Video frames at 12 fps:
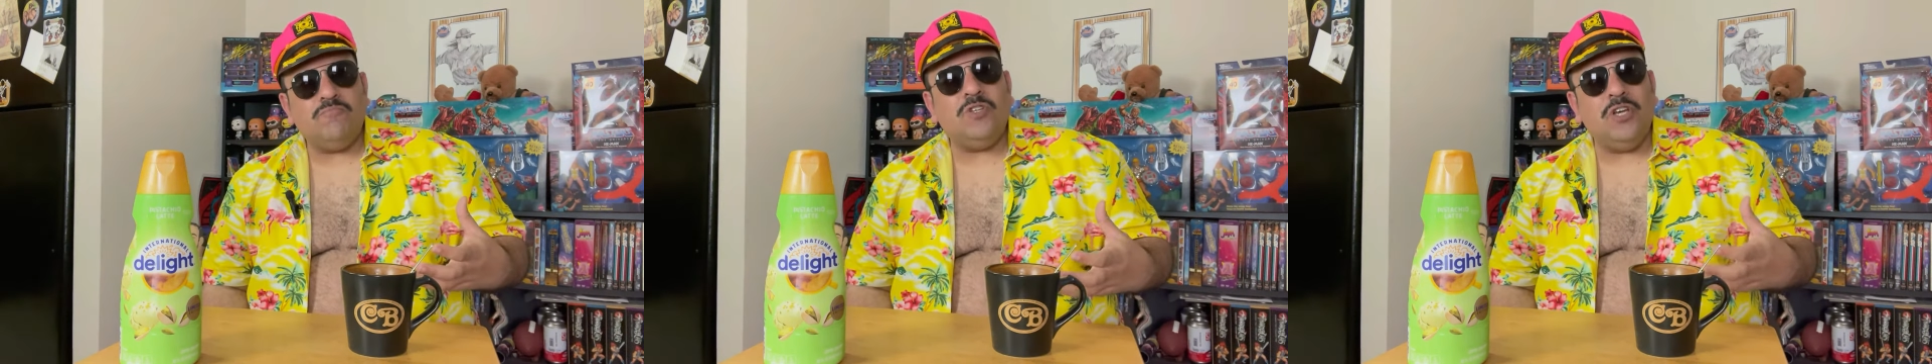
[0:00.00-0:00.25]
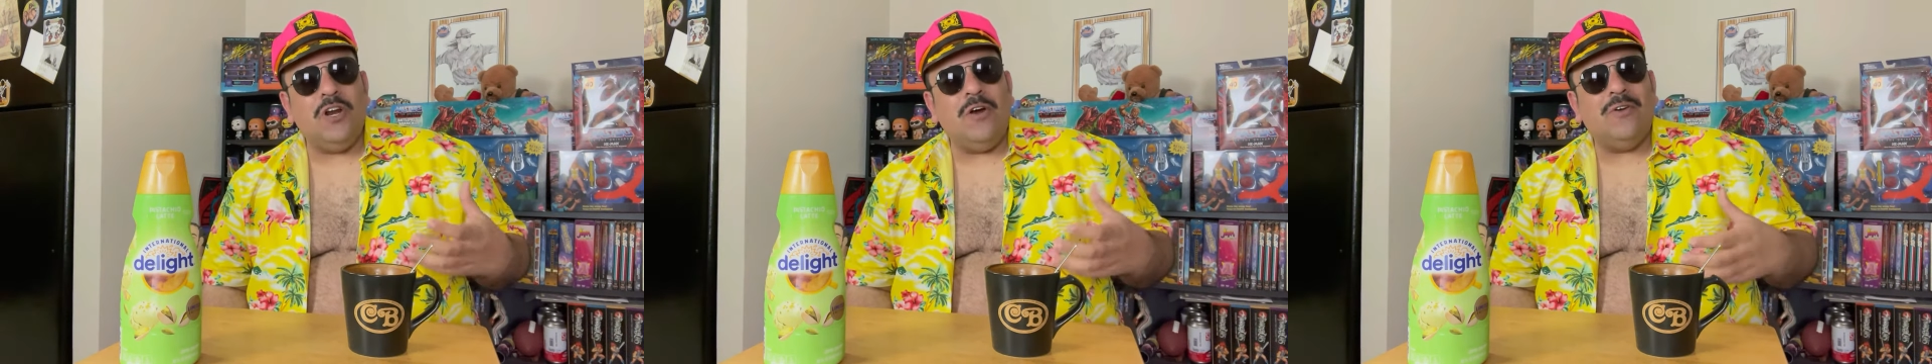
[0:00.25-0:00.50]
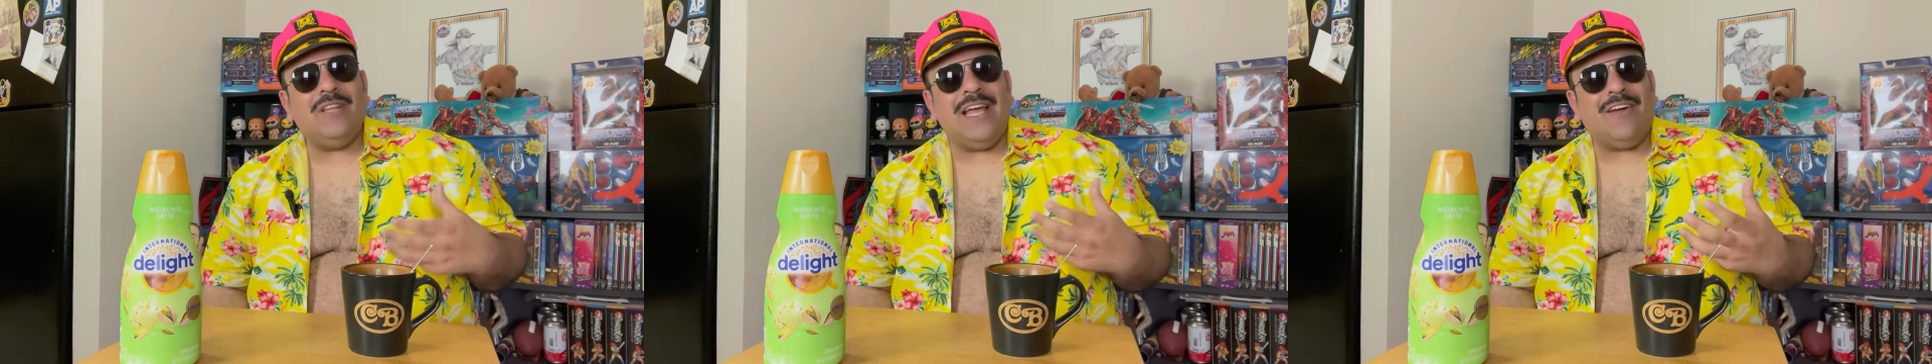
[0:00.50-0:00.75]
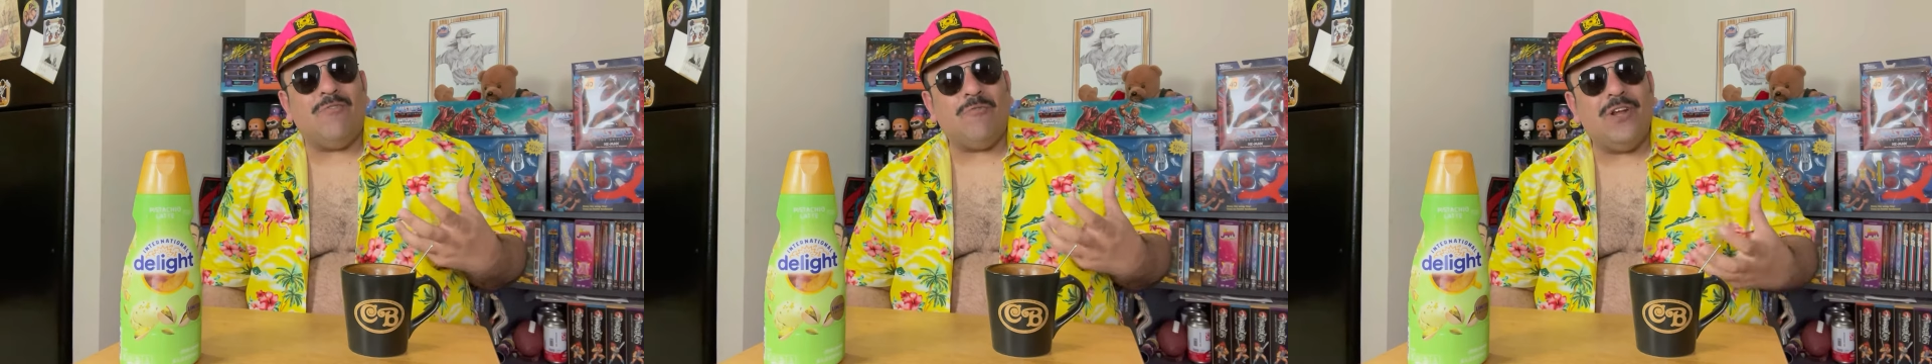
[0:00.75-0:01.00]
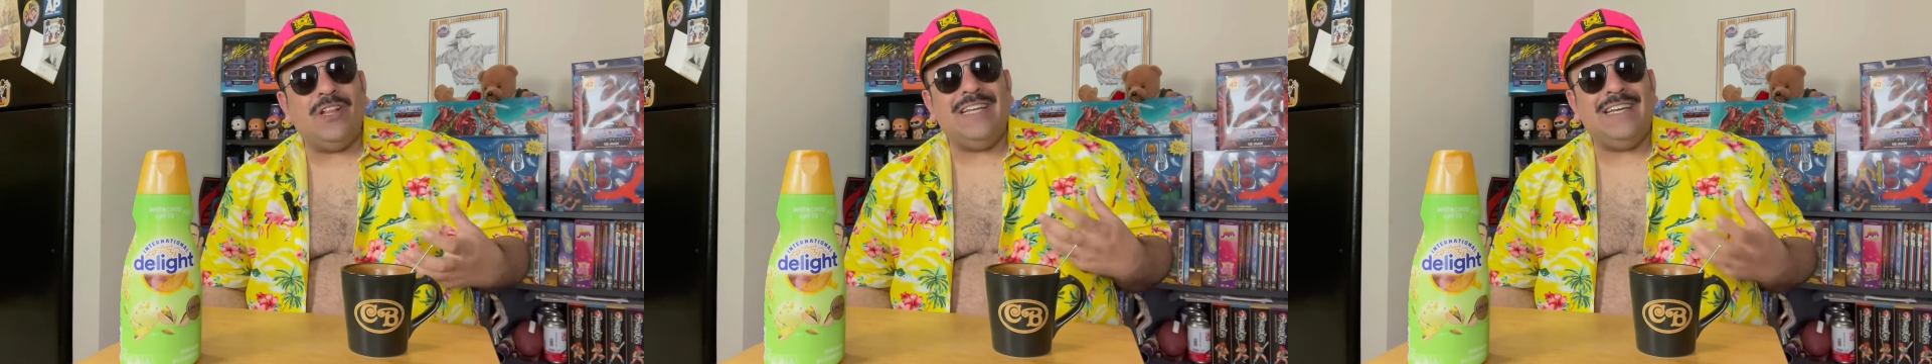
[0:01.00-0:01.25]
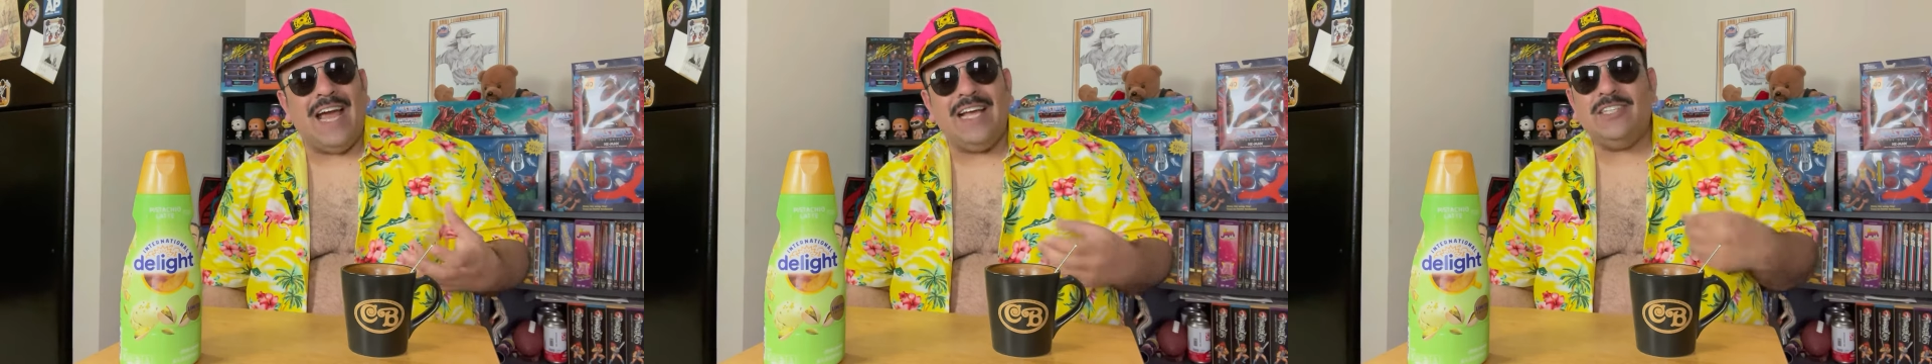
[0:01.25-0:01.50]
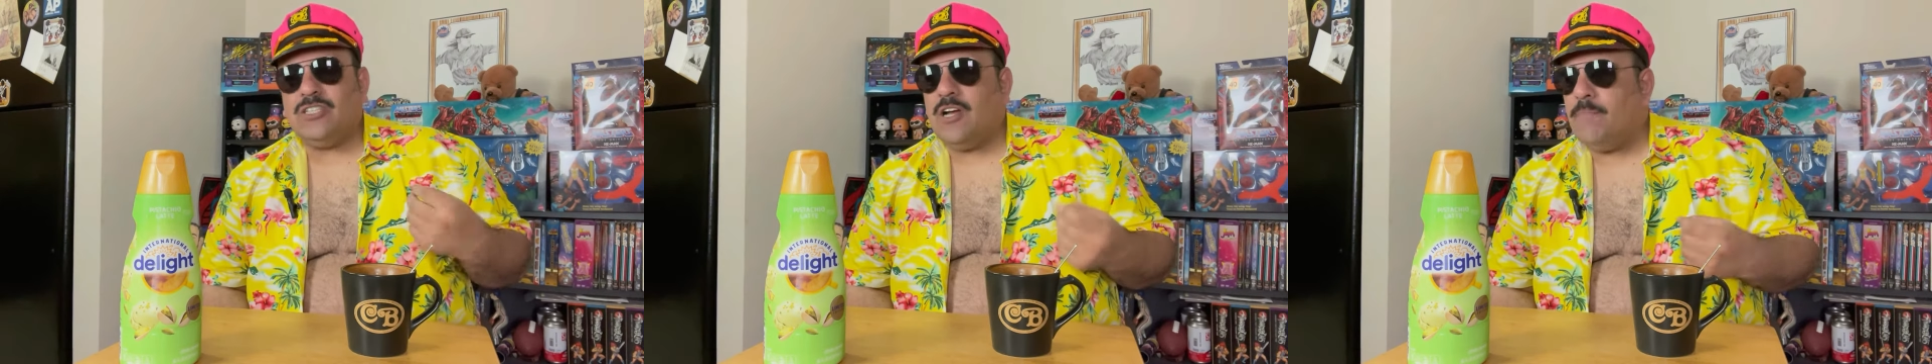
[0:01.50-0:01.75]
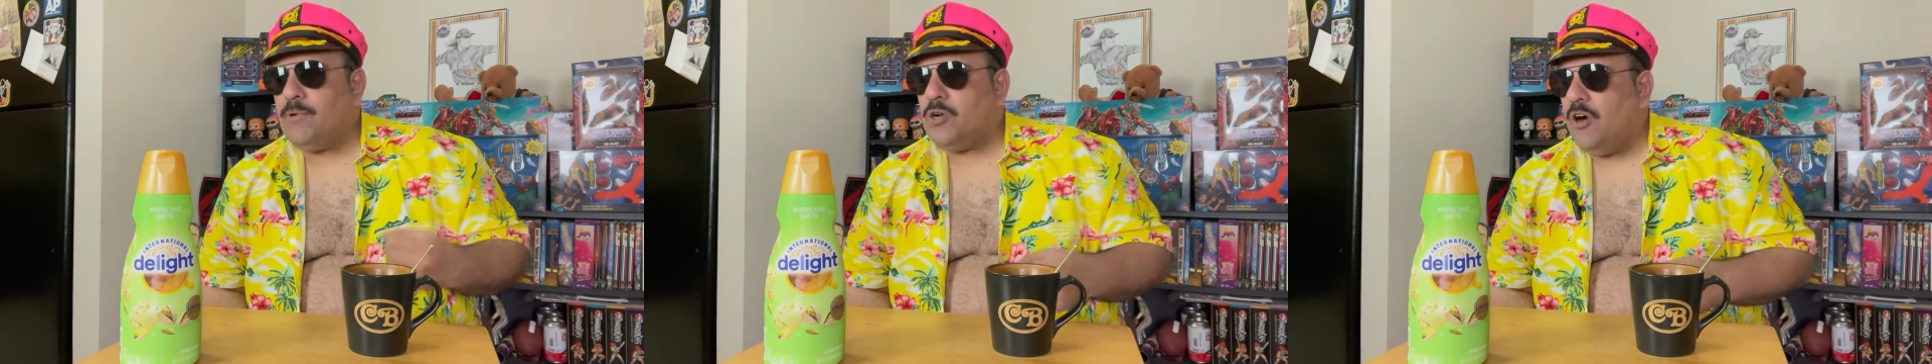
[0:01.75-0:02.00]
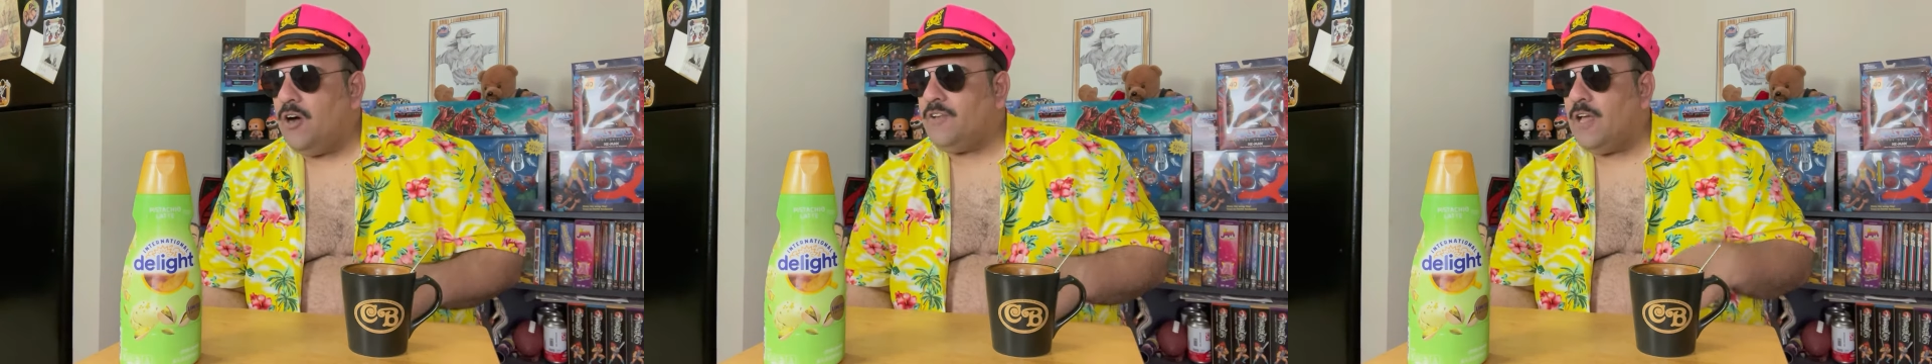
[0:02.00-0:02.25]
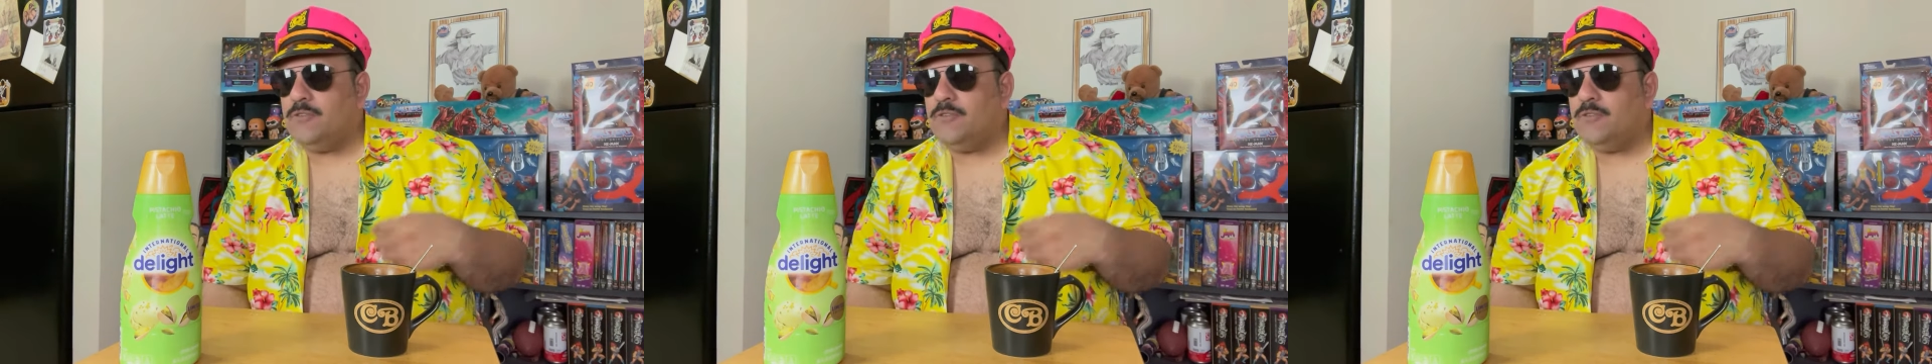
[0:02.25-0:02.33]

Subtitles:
you know, like a really nice cup of coffee.